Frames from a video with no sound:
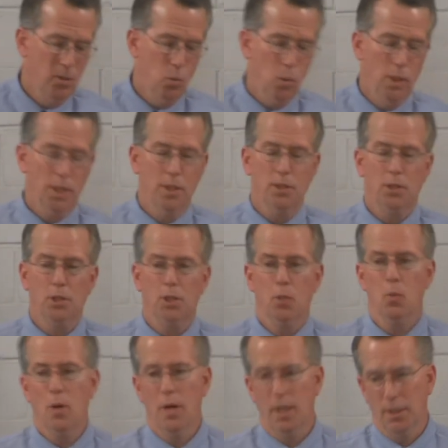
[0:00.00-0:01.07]
what she
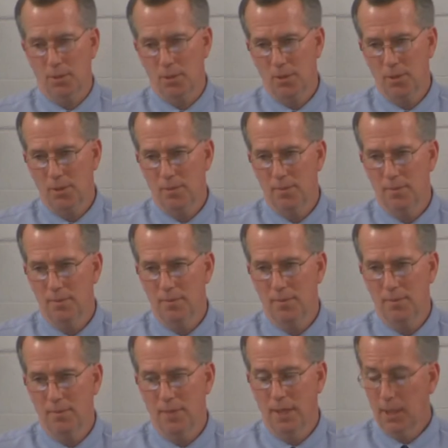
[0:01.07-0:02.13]
wants.
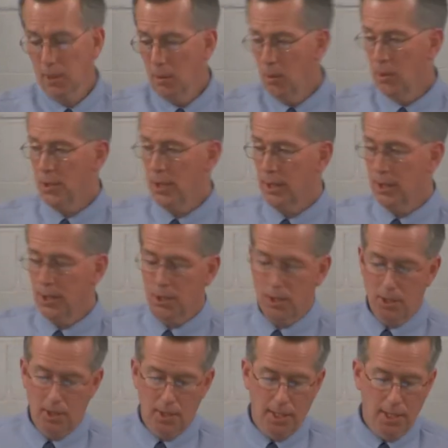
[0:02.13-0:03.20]
Then the Lord said,
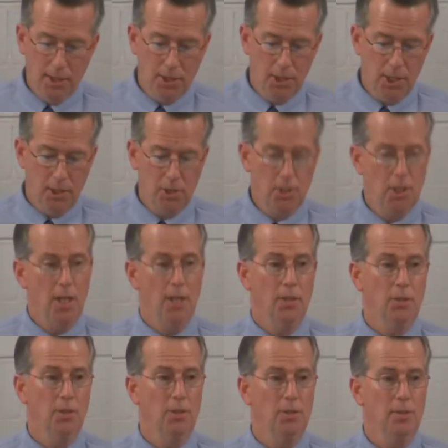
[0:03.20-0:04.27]
Listen to the unjust
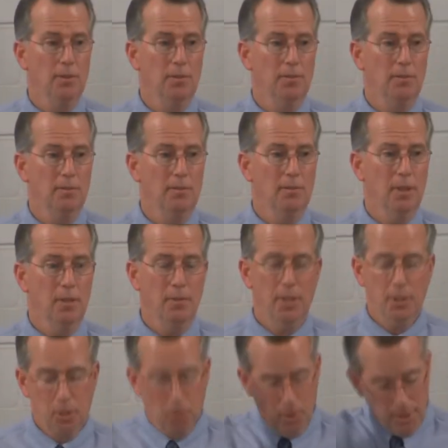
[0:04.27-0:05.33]
judge. If
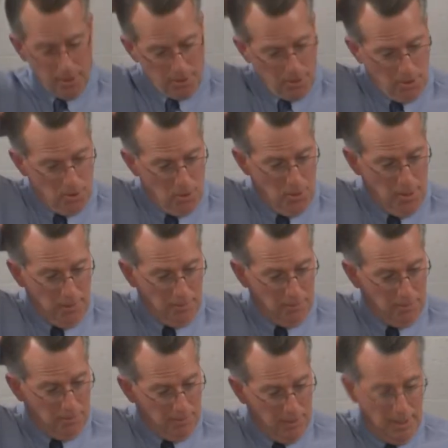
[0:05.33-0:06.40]
he's going to um,
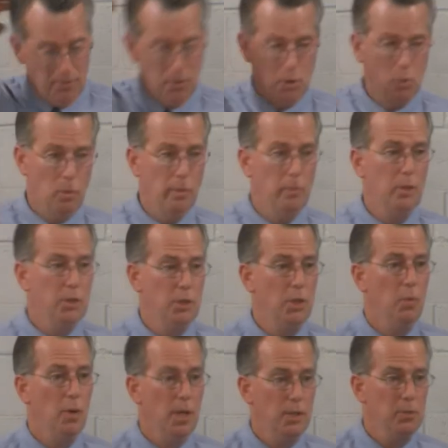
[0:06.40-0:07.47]
give this woman what she
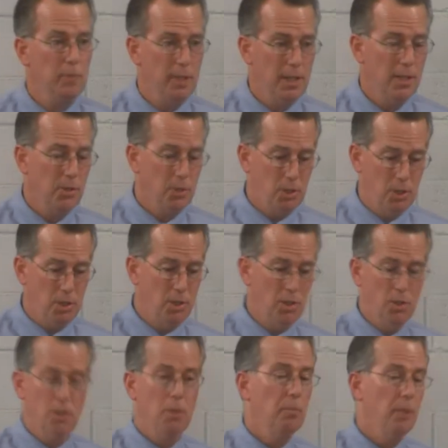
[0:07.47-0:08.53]
wants because she's
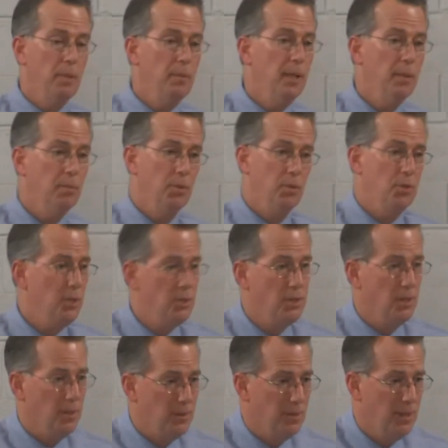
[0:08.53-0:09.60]
just simply being
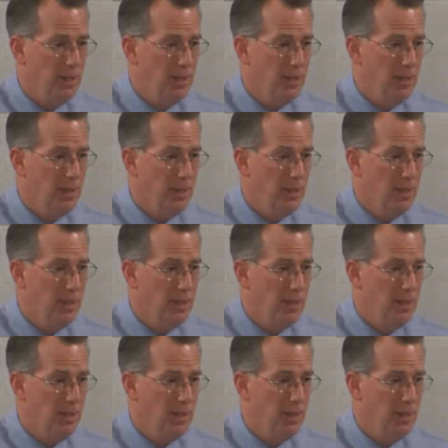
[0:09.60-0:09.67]
persistent,